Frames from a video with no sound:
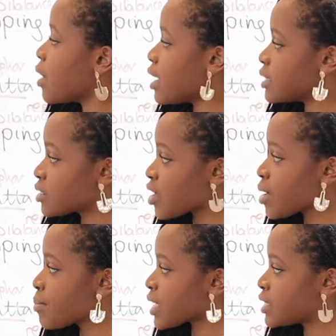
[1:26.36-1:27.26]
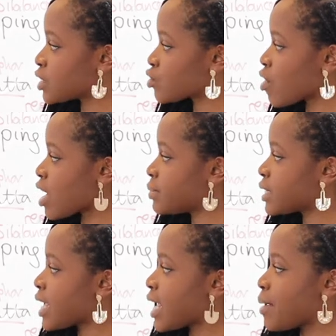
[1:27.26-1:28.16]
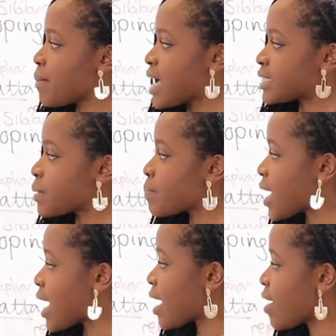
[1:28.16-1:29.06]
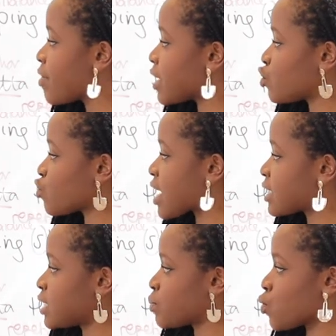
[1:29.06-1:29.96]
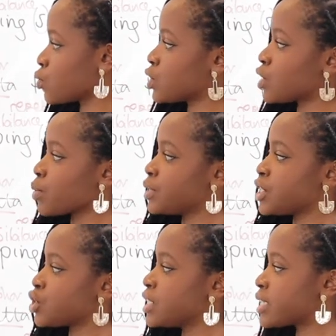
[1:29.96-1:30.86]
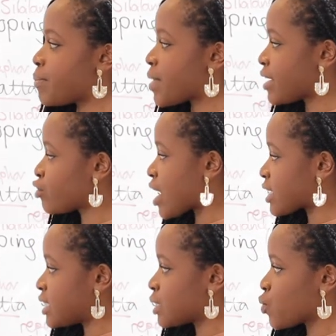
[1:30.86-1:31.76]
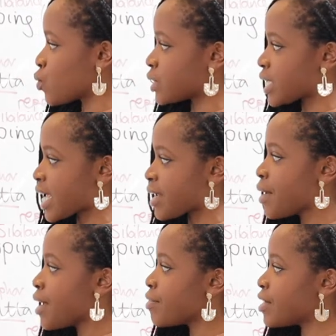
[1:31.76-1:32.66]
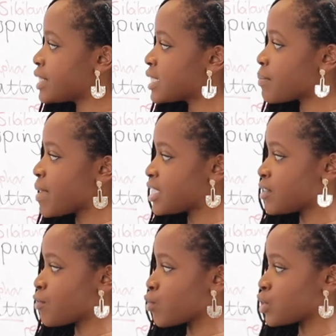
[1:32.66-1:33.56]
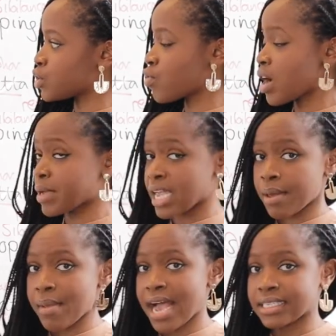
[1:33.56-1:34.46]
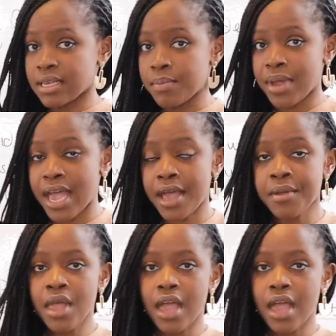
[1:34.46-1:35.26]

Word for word: Steinbeck describes him as a bear that drags his paws. So the quotation is, a bear drags his paws. And again, this is a metaphor describing him as a bear.